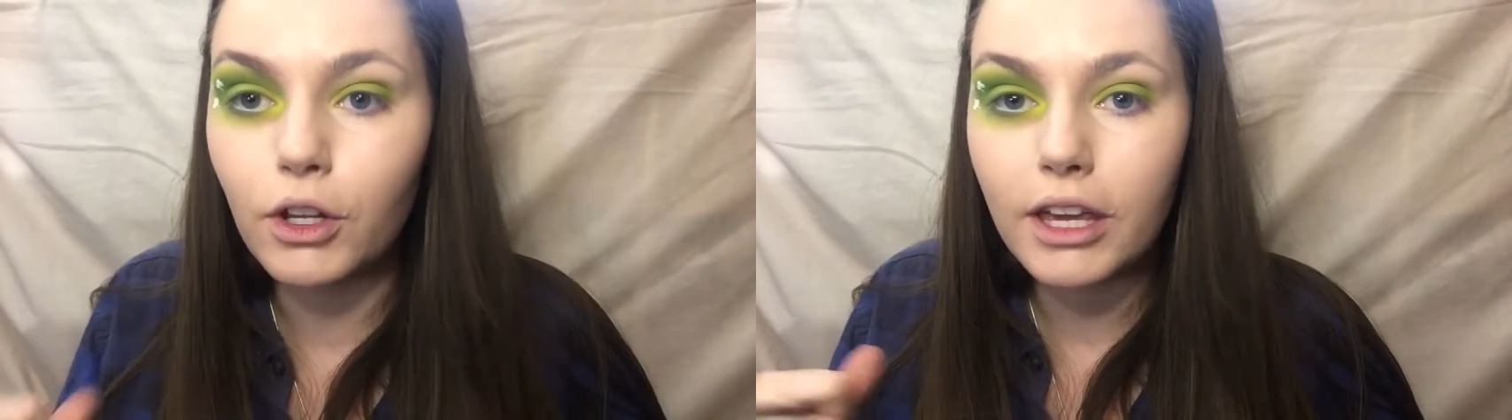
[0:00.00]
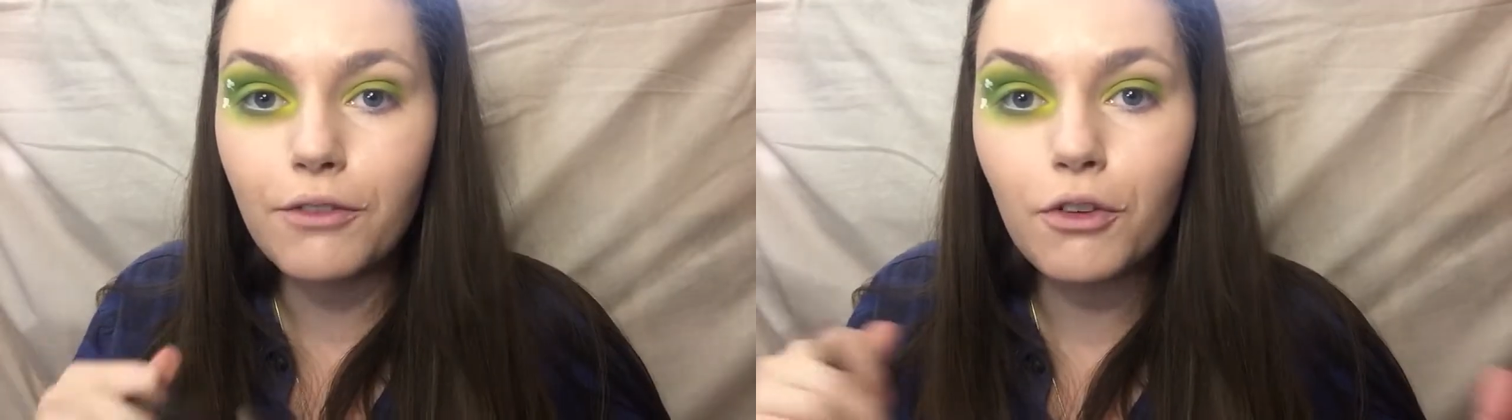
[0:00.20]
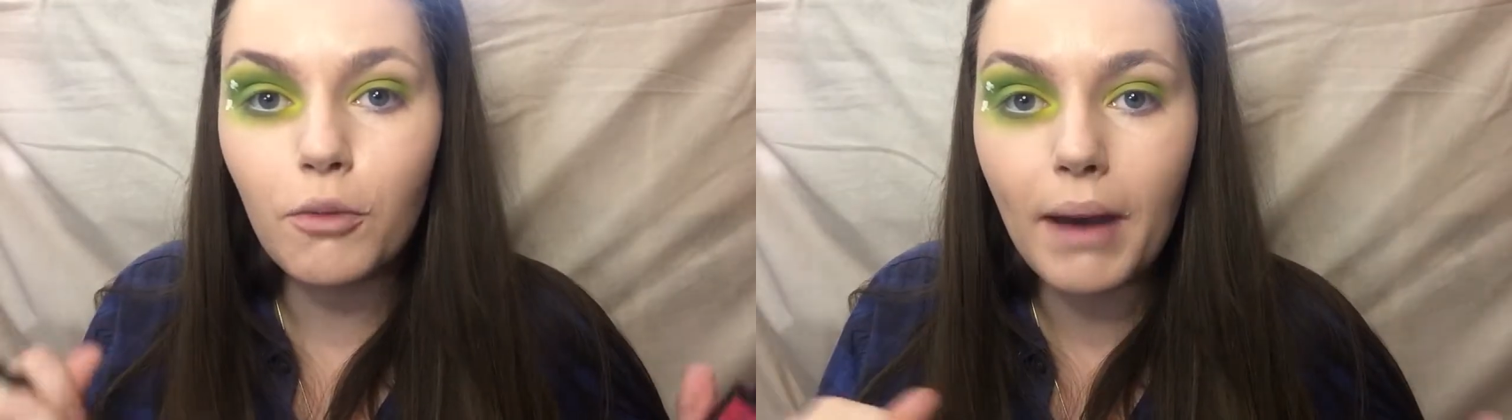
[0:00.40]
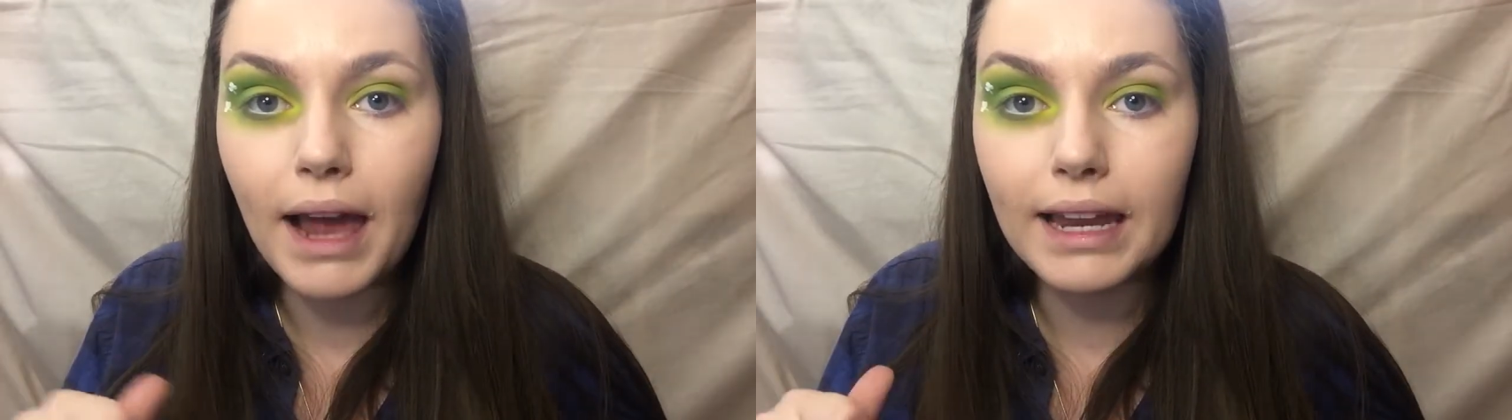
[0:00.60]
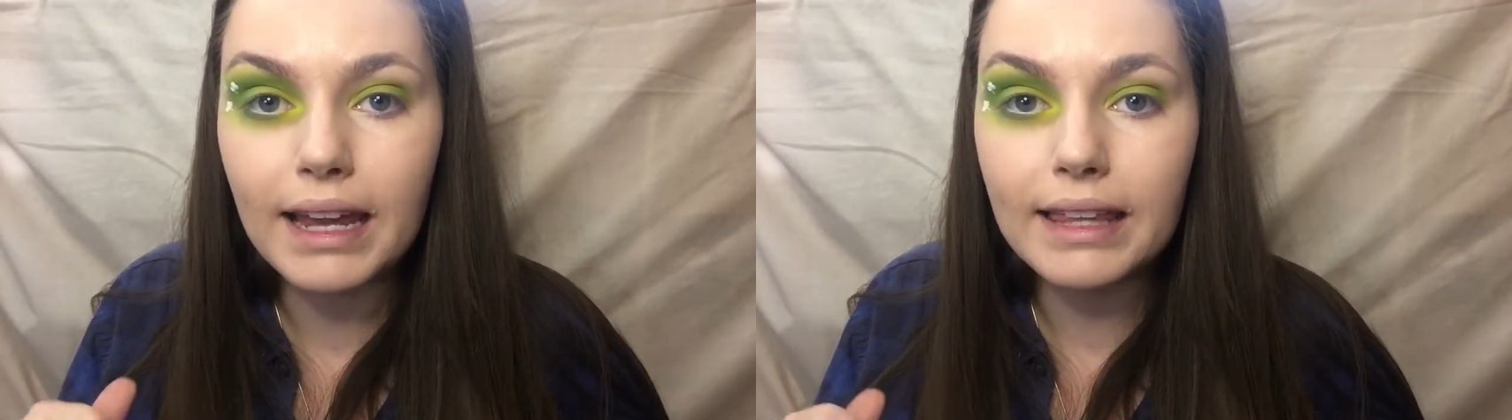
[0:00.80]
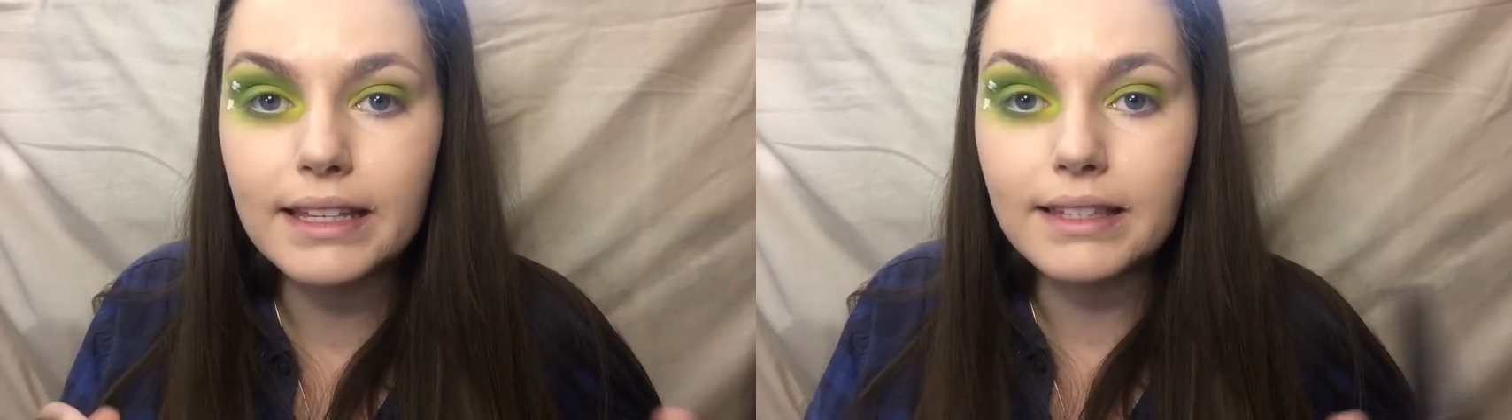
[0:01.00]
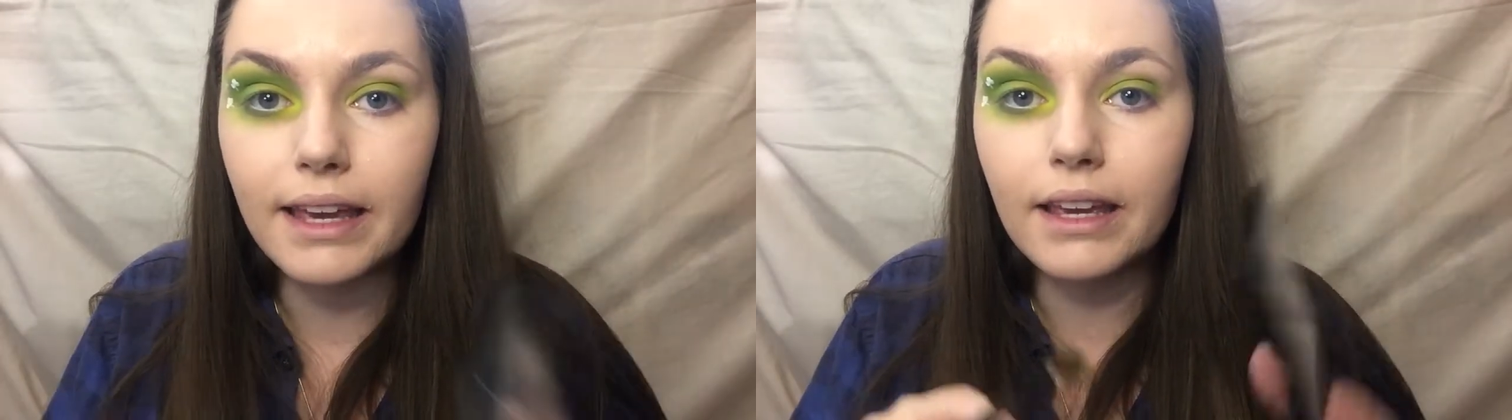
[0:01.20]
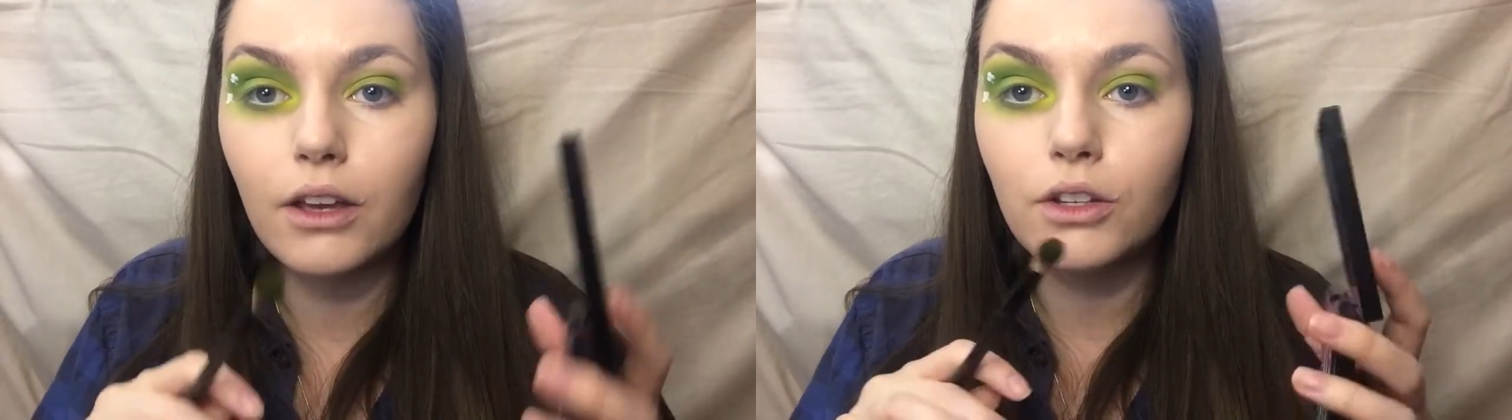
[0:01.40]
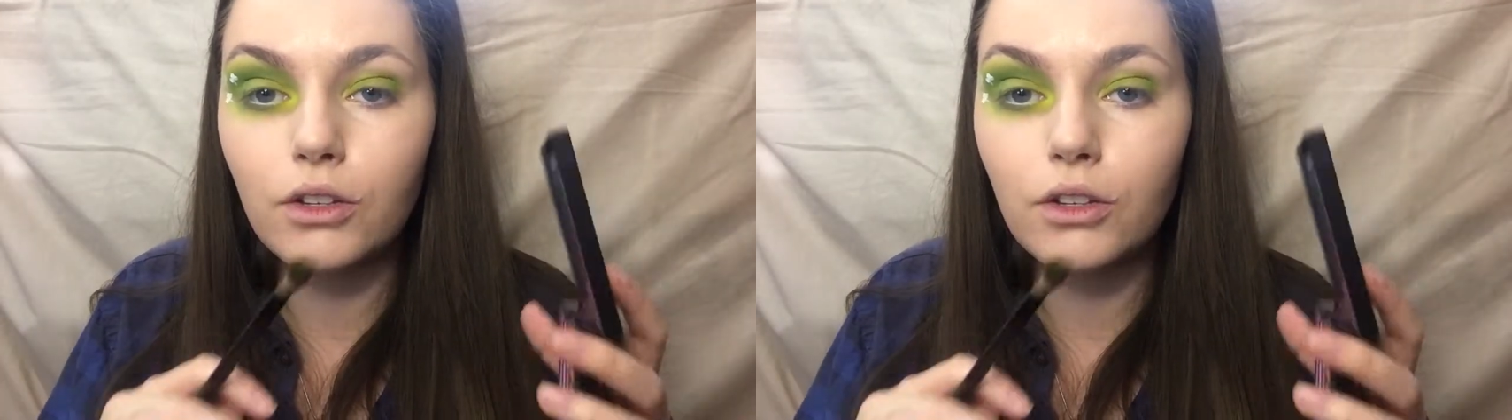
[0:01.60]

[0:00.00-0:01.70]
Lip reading: you're looking for a palette that's like